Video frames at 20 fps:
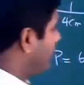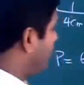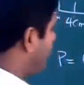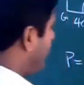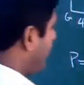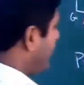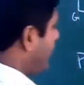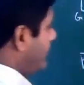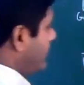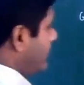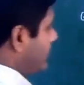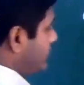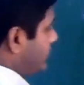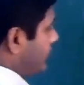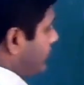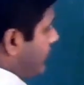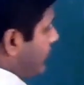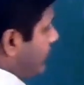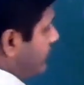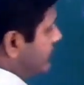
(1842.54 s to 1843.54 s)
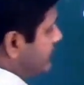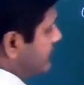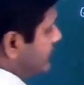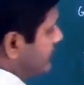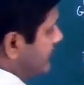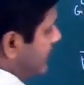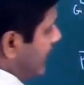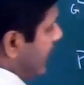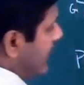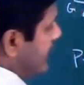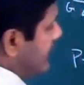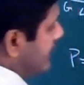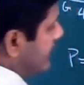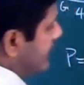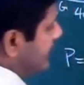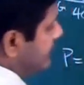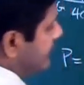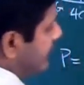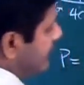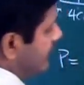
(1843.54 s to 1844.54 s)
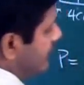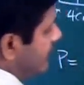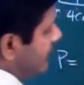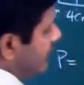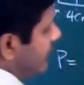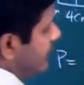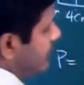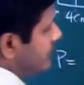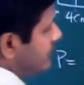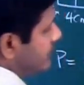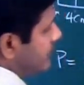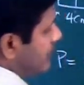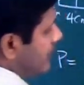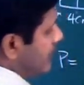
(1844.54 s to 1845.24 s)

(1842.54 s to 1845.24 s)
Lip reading: Okay, so we know this is 18 centimeters.